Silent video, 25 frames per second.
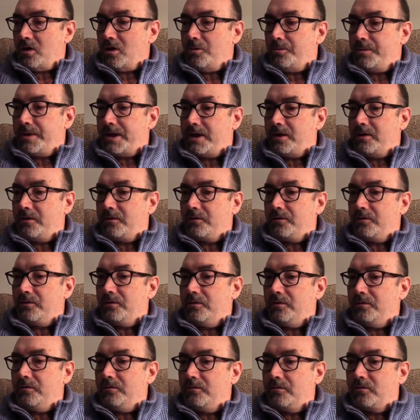about
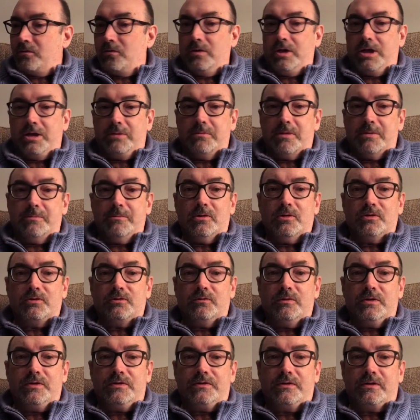quitting my
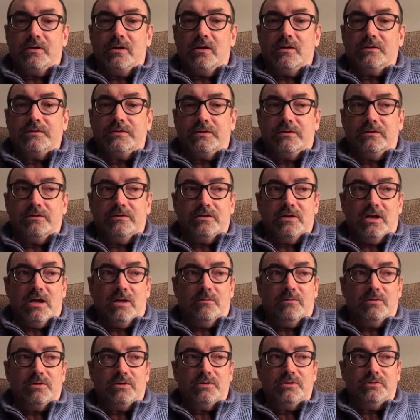most recent call center
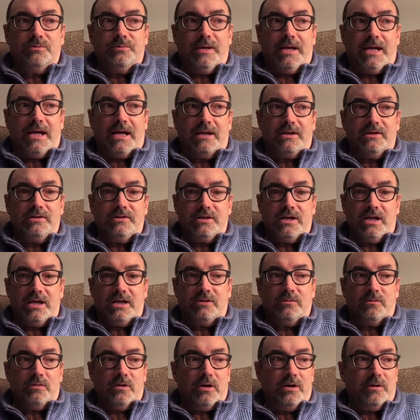job, which was back in
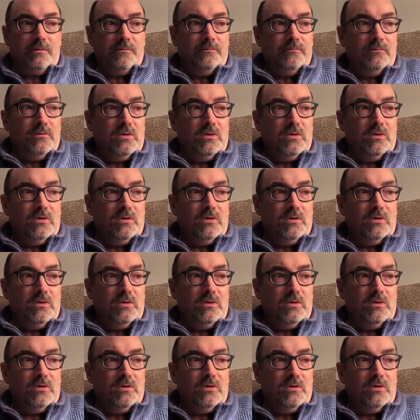January.